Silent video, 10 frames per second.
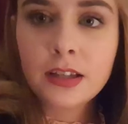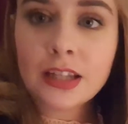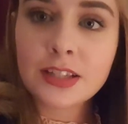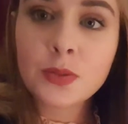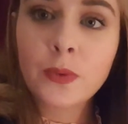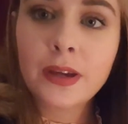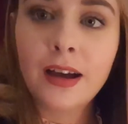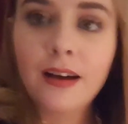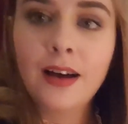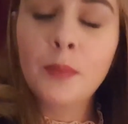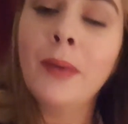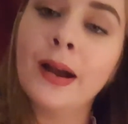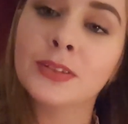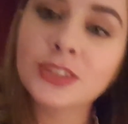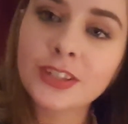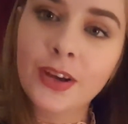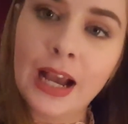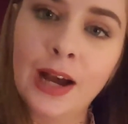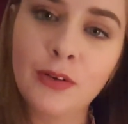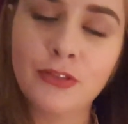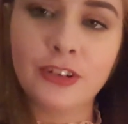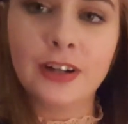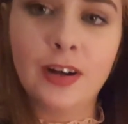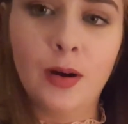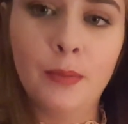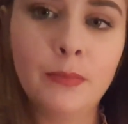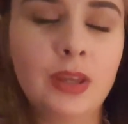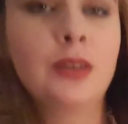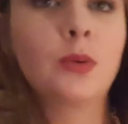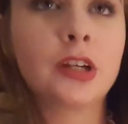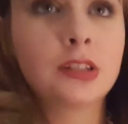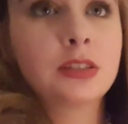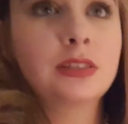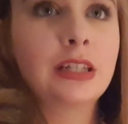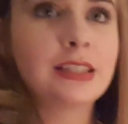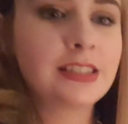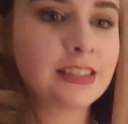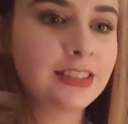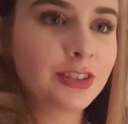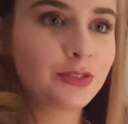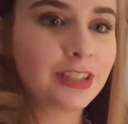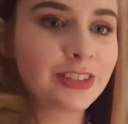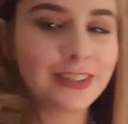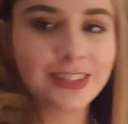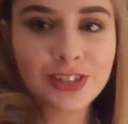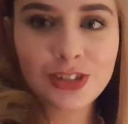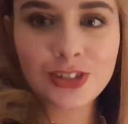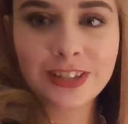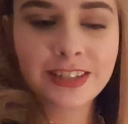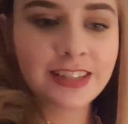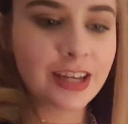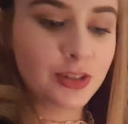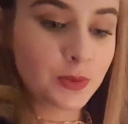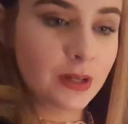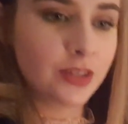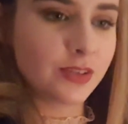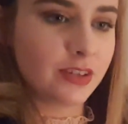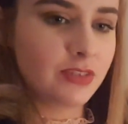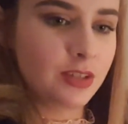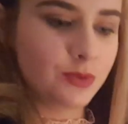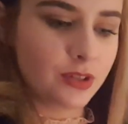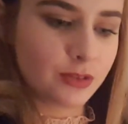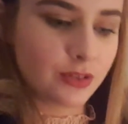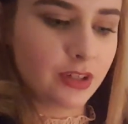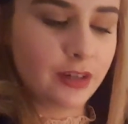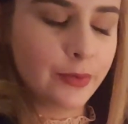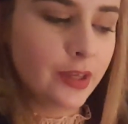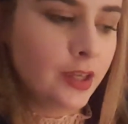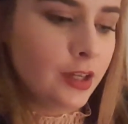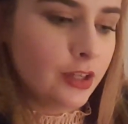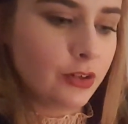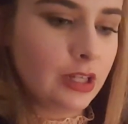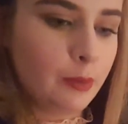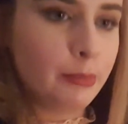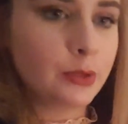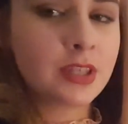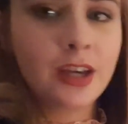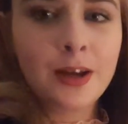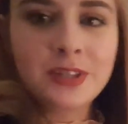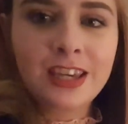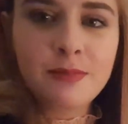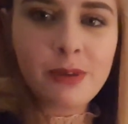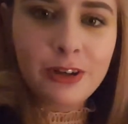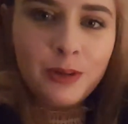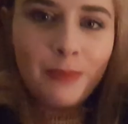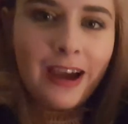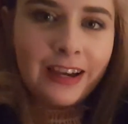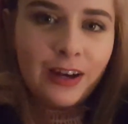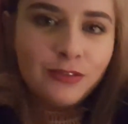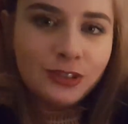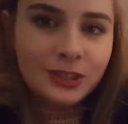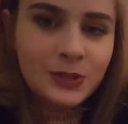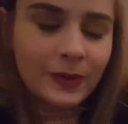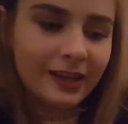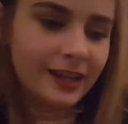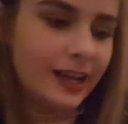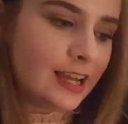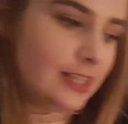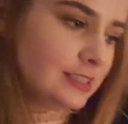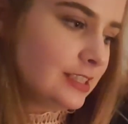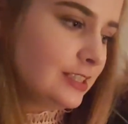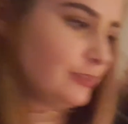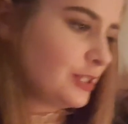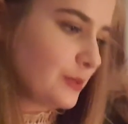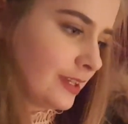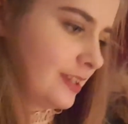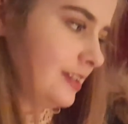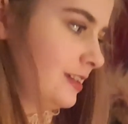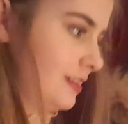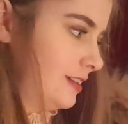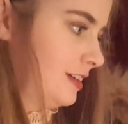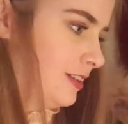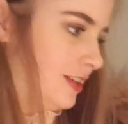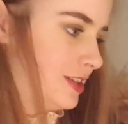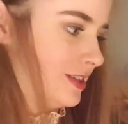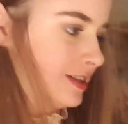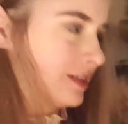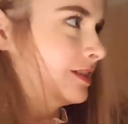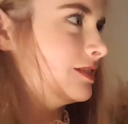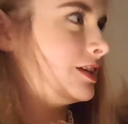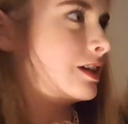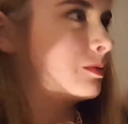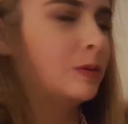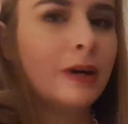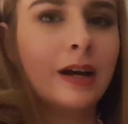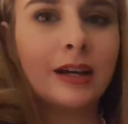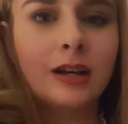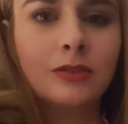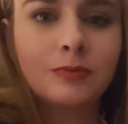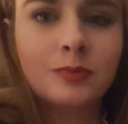Yeah, so we are about to go out for our meal. We're going to a nice Greek restaurant. Yeah, you should wear those. I haven't seen you with those one yet. You've got your little boots. I'm taking my new bag out for a swing and... For a swing? Taking my new bag out.